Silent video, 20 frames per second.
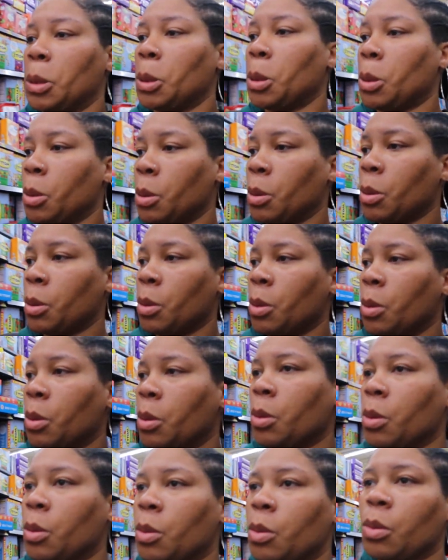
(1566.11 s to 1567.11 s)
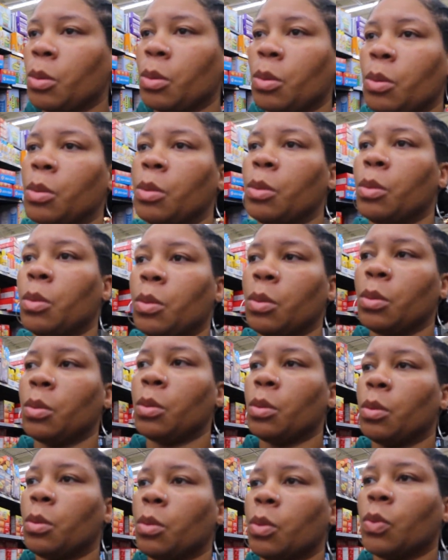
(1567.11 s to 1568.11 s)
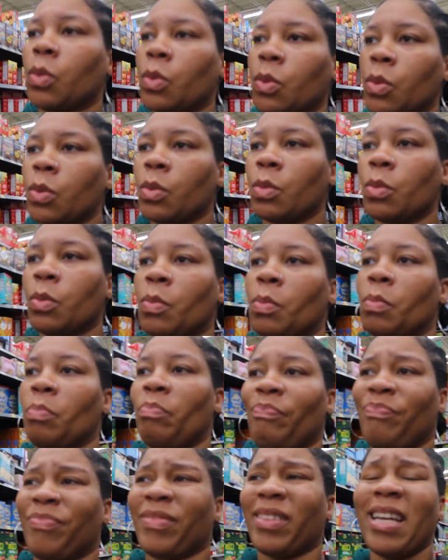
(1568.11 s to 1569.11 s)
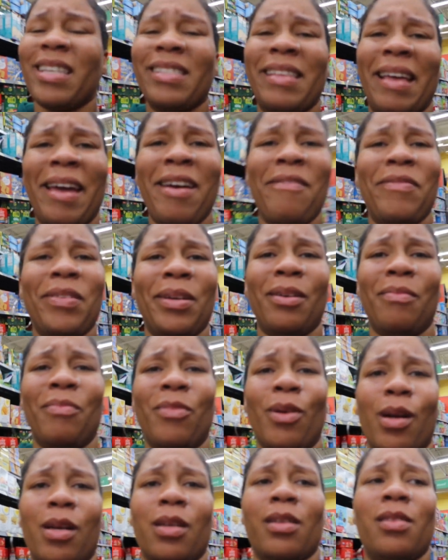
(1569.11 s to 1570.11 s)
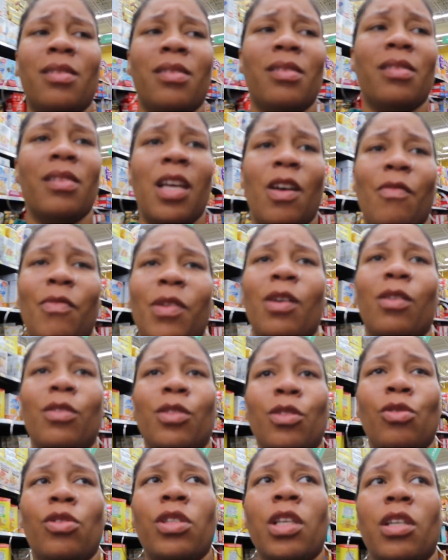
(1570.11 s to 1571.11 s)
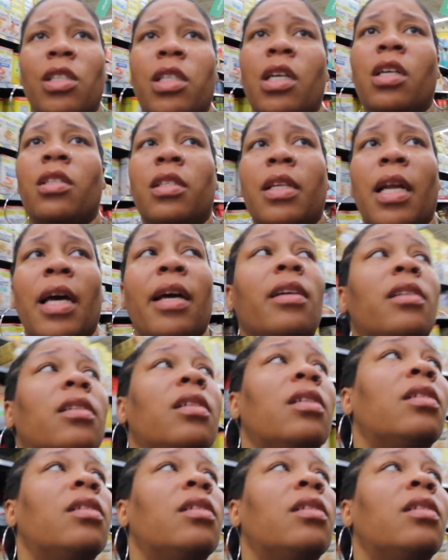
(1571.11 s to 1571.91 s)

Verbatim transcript: Yeah, baked beans, macaroni. That's it. That's heavy though, Marcus. And we're gonna do stuffed shells tonight.